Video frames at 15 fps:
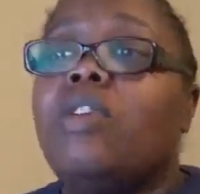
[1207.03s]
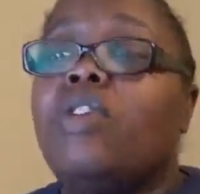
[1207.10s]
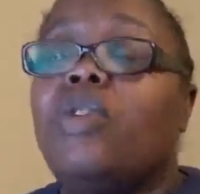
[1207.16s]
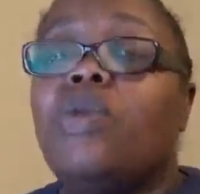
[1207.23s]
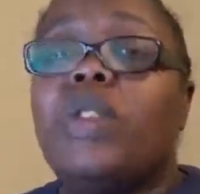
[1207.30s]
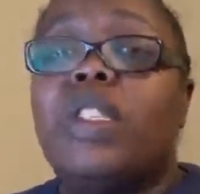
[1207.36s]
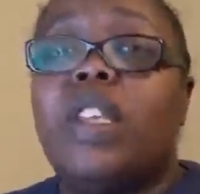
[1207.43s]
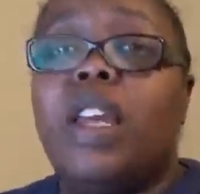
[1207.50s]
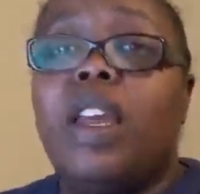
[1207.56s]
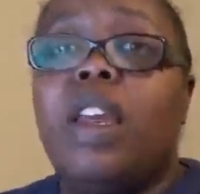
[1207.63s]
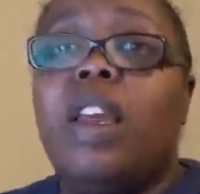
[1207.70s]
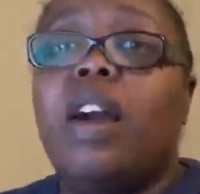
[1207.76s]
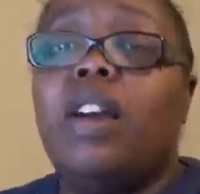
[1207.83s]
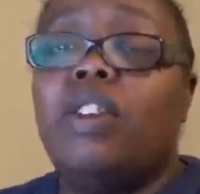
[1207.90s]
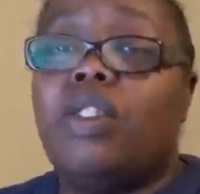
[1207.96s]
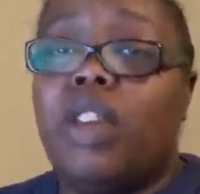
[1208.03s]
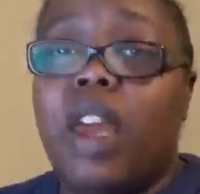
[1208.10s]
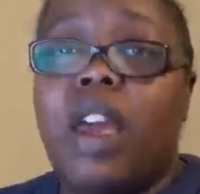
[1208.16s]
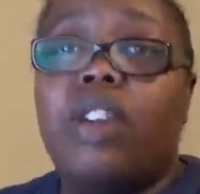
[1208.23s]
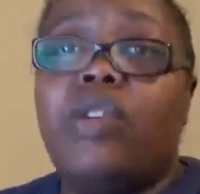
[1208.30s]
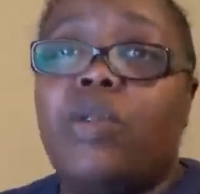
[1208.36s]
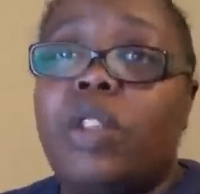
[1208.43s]
you
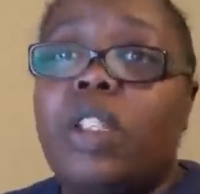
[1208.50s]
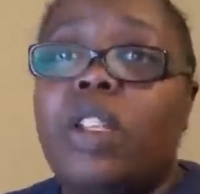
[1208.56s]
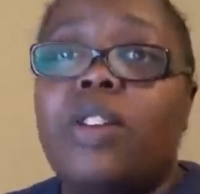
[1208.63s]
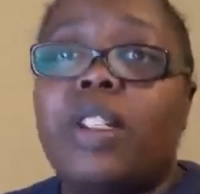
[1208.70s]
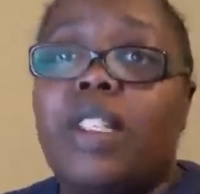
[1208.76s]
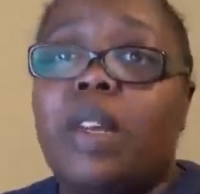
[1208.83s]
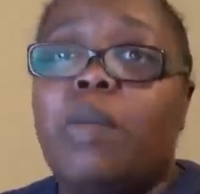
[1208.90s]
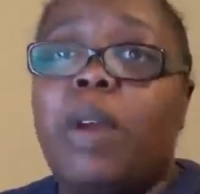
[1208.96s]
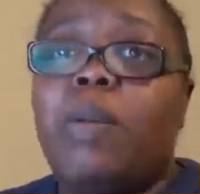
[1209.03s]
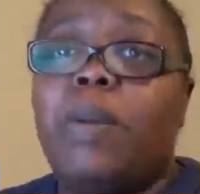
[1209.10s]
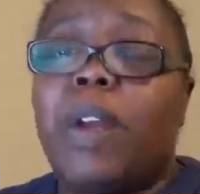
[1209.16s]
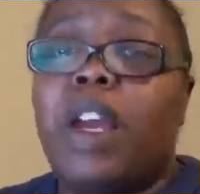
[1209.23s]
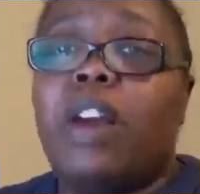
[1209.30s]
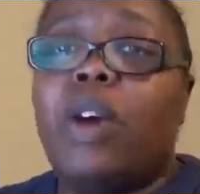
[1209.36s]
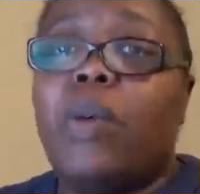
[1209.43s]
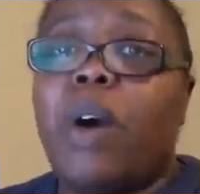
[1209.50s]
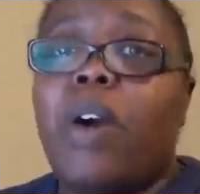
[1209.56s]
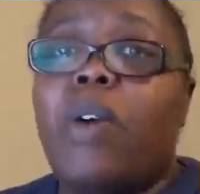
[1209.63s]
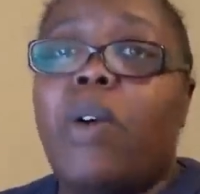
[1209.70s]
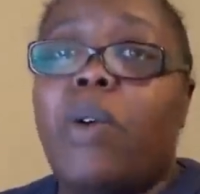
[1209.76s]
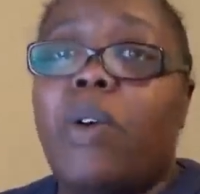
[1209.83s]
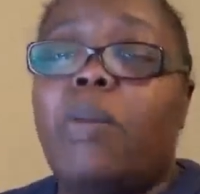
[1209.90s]
still see people that go
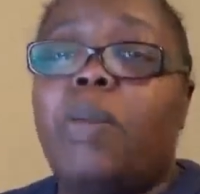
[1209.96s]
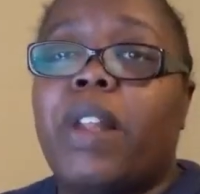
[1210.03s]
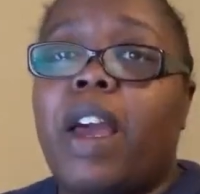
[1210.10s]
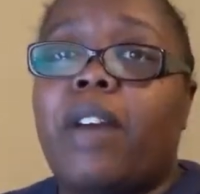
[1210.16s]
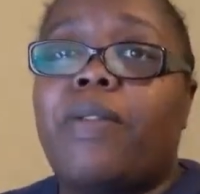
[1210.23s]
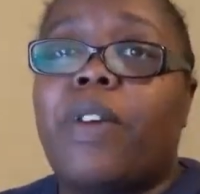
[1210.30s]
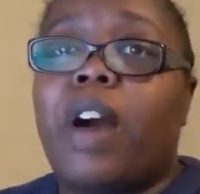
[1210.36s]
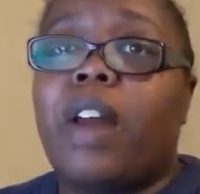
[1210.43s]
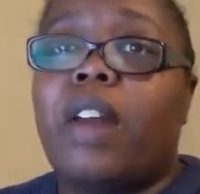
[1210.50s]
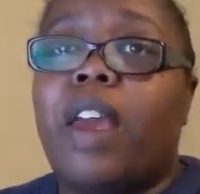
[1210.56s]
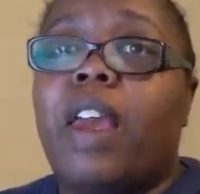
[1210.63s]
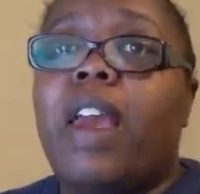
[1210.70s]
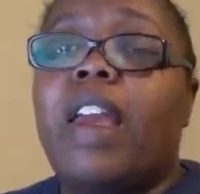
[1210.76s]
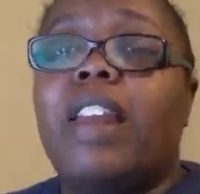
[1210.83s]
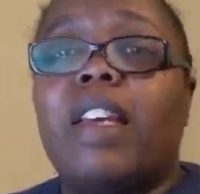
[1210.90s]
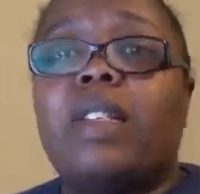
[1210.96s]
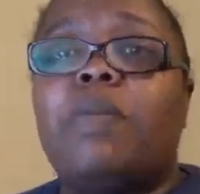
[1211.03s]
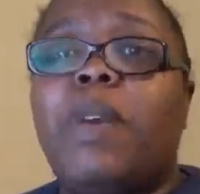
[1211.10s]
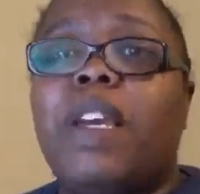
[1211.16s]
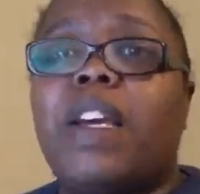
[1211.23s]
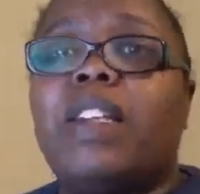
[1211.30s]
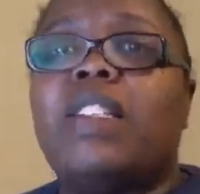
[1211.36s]
out on Black Friday, and that's
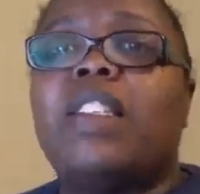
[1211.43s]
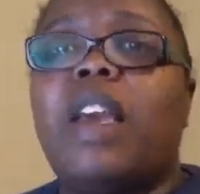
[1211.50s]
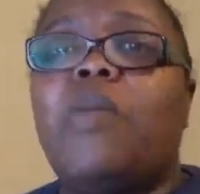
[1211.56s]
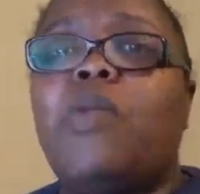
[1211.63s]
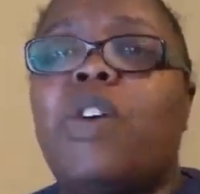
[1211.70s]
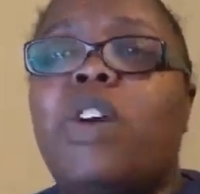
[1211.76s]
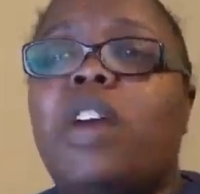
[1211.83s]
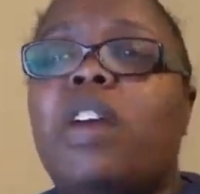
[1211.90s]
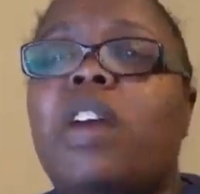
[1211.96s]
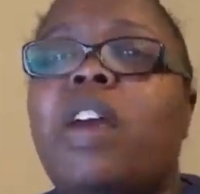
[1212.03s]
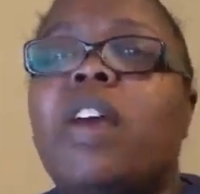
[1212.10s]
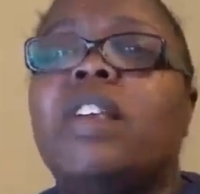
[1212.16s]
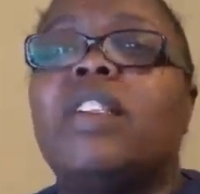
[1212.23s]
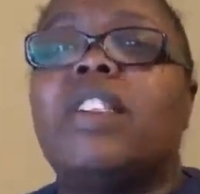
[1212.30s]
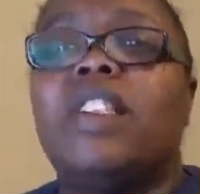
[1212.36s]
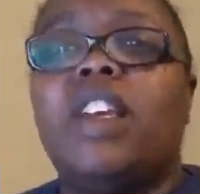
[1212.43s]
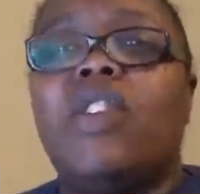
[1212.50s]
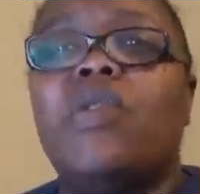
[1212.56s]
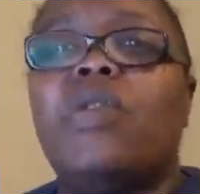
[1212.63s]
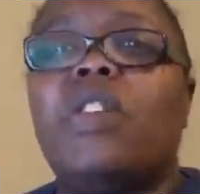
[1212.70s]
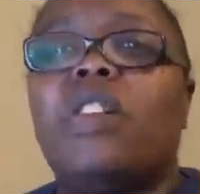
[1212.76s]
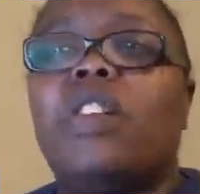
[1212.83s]
because they want to
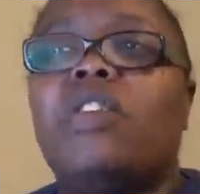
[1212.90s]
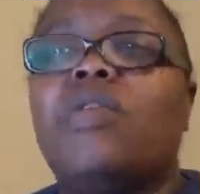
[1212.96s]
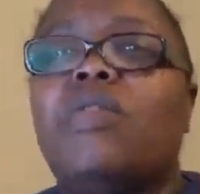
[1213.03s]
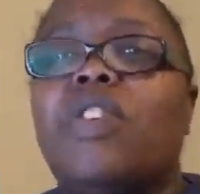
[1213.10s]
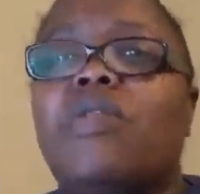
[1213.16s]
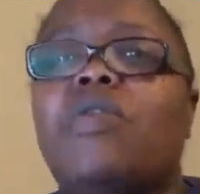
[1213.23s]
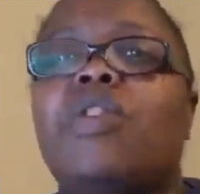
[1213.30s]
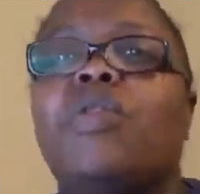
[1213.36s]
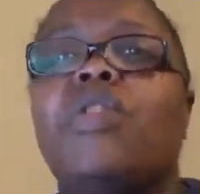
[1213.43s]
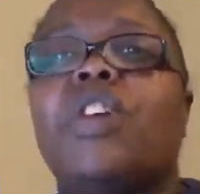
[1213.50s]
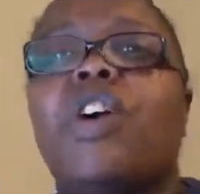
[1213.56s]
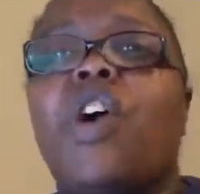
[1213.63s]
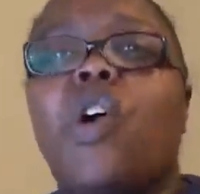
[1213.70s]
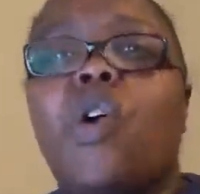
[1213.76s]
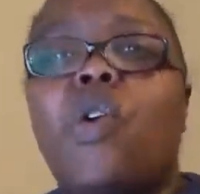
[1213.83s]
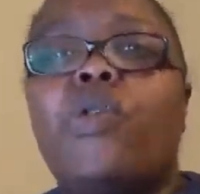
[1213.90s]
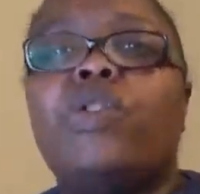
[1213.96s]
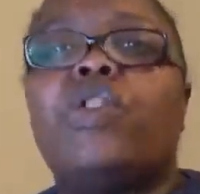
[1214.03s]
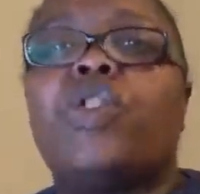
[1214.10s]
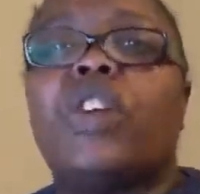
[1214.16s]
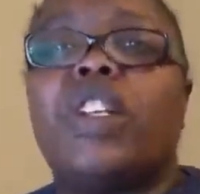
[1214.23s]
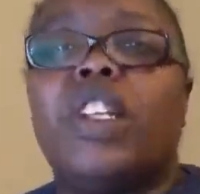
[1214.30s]
still, do the
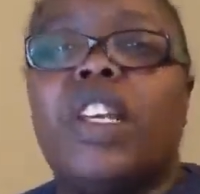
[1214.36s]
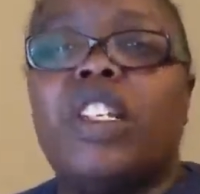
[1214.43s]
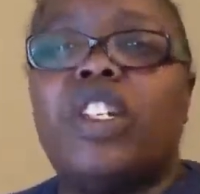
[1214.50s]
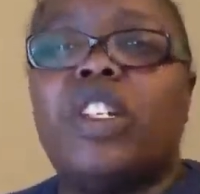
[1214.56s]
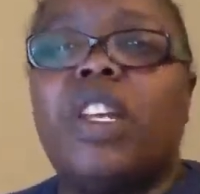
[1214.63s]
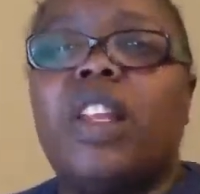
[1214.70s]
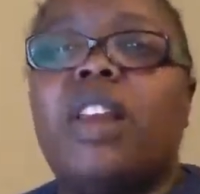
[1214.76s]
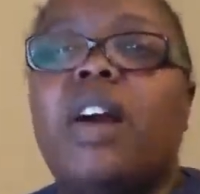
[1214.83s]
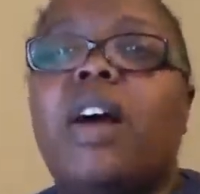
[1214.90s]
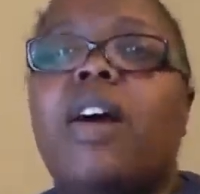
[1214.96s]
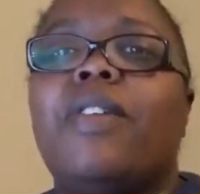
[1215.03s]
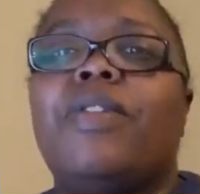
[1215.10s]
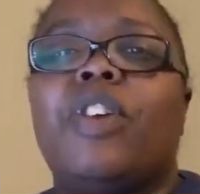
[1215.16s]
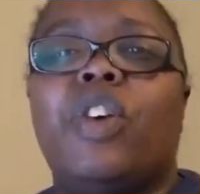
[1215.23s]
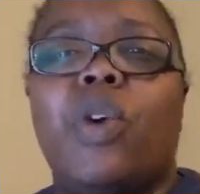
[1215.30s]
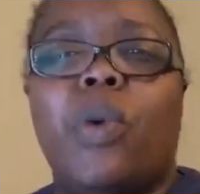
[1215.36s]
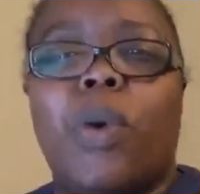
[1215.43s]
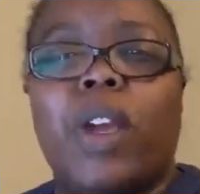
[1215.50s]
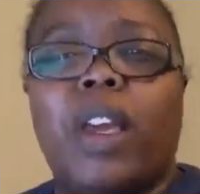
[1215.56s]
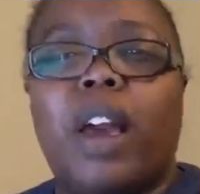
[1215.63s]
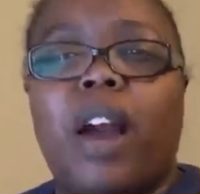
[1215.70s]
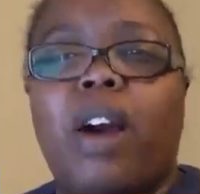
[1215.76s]
old tradition of
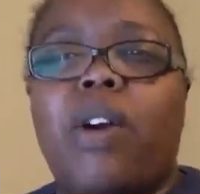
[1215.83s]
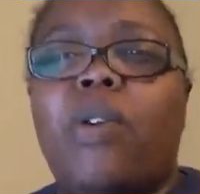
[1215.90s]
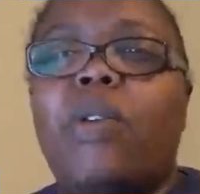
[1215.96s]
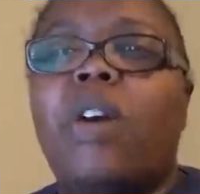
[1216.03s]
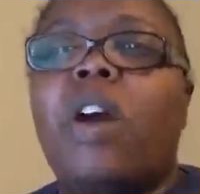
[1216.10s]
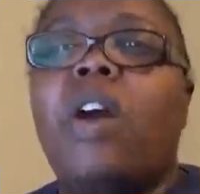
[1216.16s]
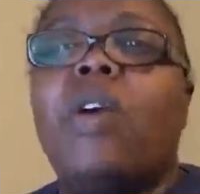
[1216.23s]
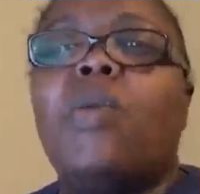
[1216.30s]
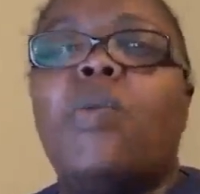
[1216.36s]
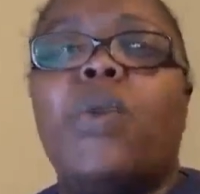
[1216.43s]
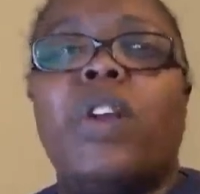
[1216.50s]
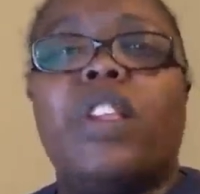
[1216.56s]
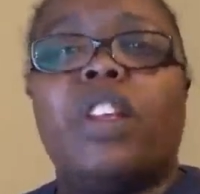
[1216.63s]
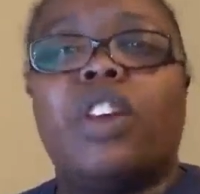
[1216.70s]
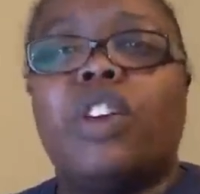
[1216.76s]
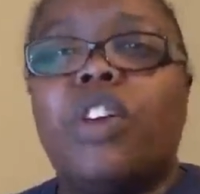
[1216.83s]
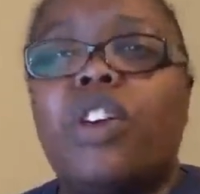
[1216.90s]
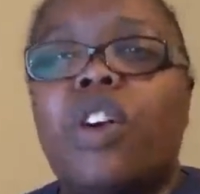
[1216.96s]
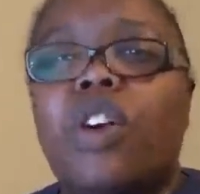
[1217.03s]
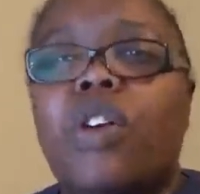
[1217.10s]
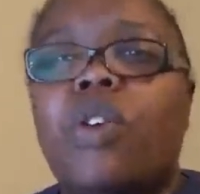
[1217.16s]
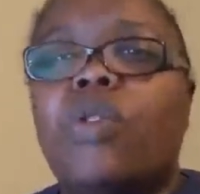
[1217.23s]
going out with the
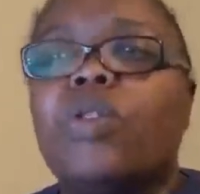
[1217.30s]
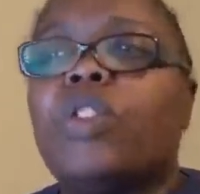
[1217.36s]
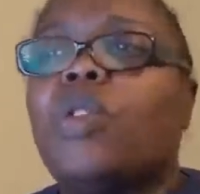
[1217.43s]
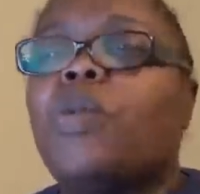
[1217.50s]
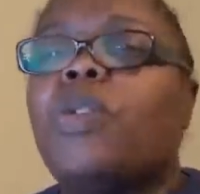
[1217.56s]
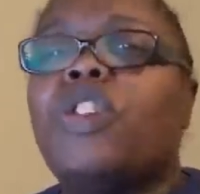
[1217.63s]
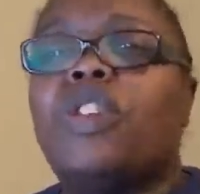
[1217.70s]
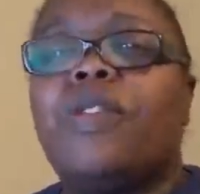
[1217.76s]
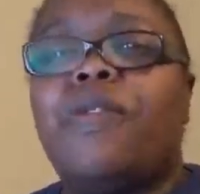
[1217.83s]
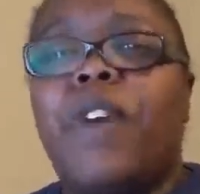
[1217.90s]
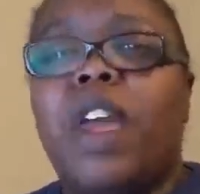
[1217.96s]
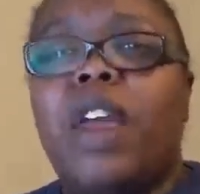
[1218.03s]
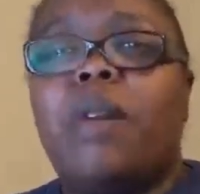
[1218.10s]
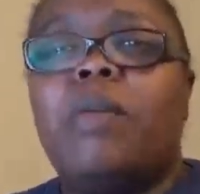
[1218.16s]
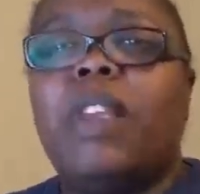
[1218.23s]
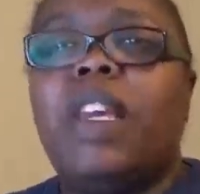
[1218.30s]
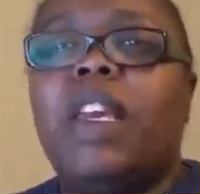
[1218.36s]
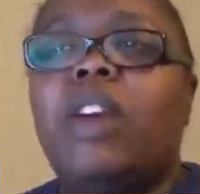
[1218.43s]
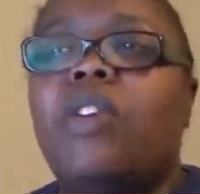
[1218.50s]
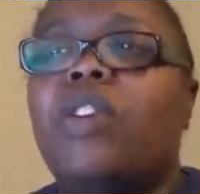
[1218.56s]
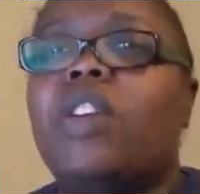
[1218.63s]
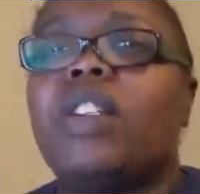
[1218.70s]
girls or with your
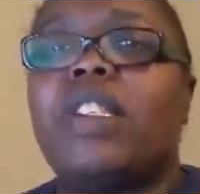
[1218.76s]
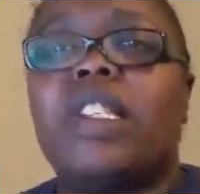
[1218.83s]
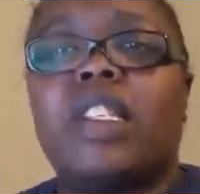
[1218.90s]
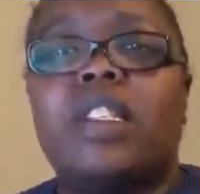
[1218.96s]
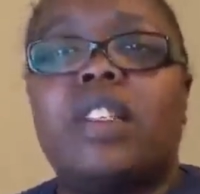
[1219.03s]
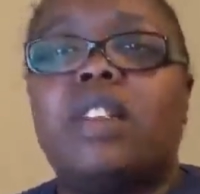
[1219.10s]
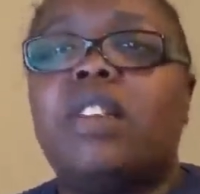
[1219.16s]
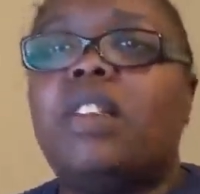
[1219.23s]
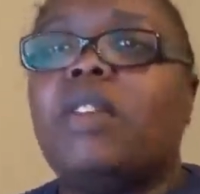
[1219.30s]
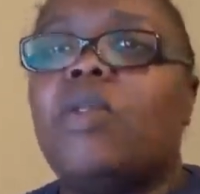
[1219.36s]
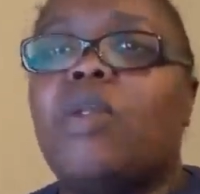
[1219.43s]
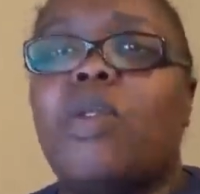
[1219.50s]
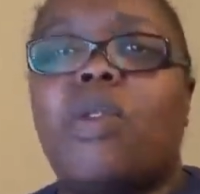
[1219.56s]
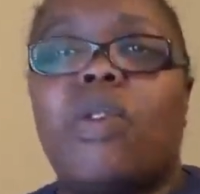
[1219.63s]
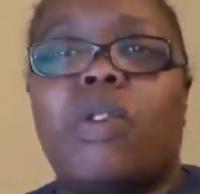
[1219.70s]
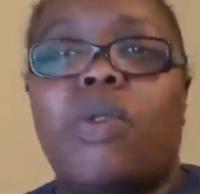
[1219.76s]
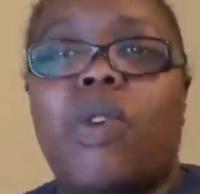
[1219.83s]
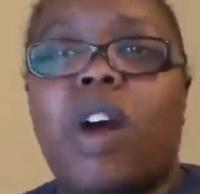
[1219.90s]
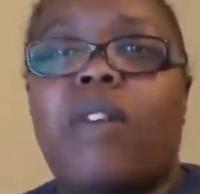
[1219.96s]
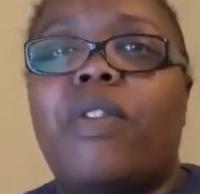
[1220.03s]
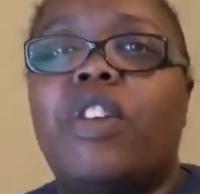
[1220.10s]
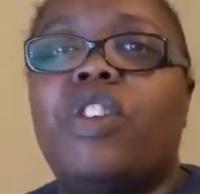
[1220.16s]
family or your sisters or
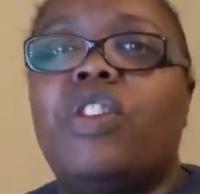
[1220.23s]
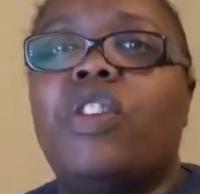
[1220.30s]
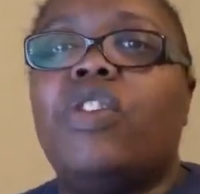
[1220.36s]
whoever,